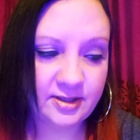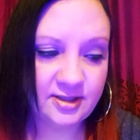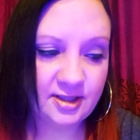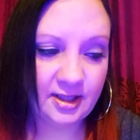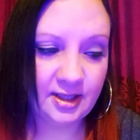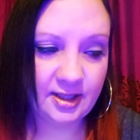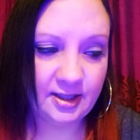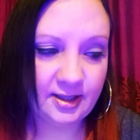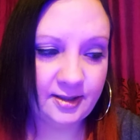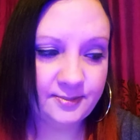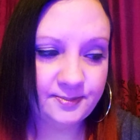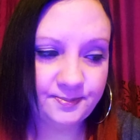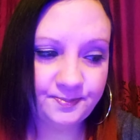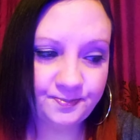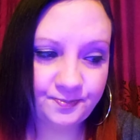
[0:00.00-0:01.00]
to get it.
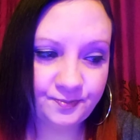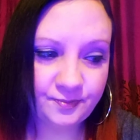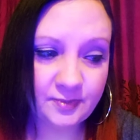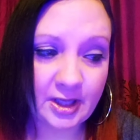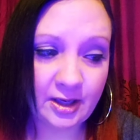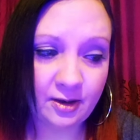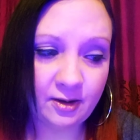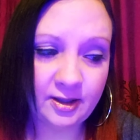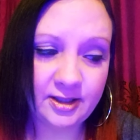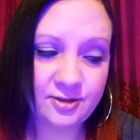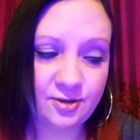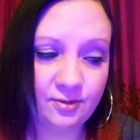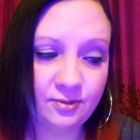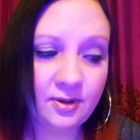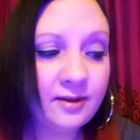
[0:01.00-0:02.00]
They already
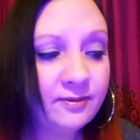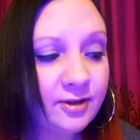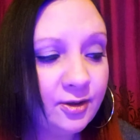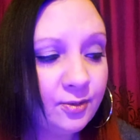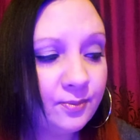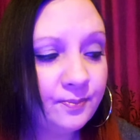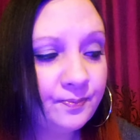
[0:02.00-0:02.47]
do love you.